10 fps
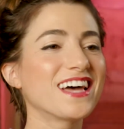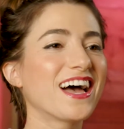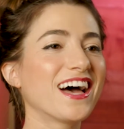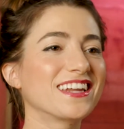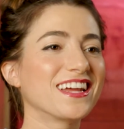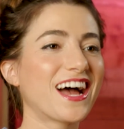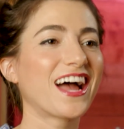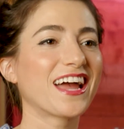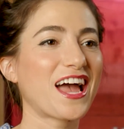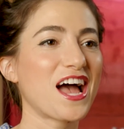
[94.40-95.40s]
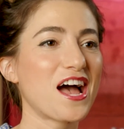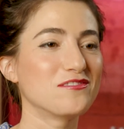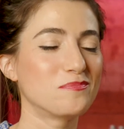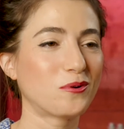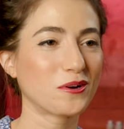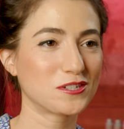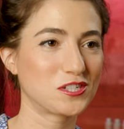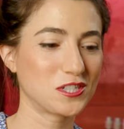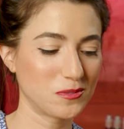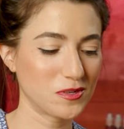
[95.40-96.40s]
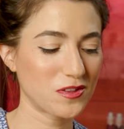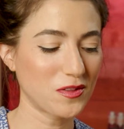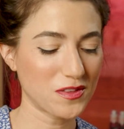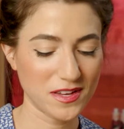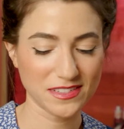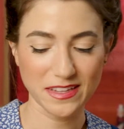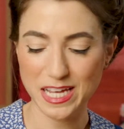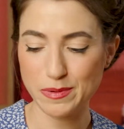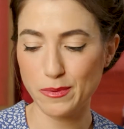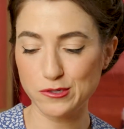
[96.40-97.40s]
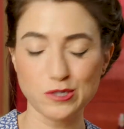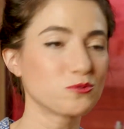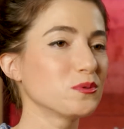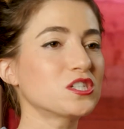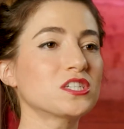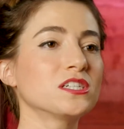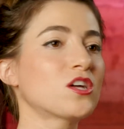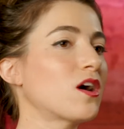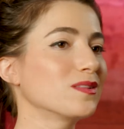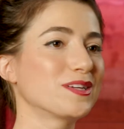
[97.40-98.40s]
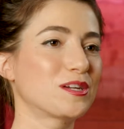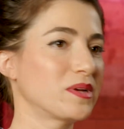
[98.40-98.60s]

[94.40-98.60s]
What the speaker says: that I have bored you with all the things I like about mushrooms, we're just gonna talk a little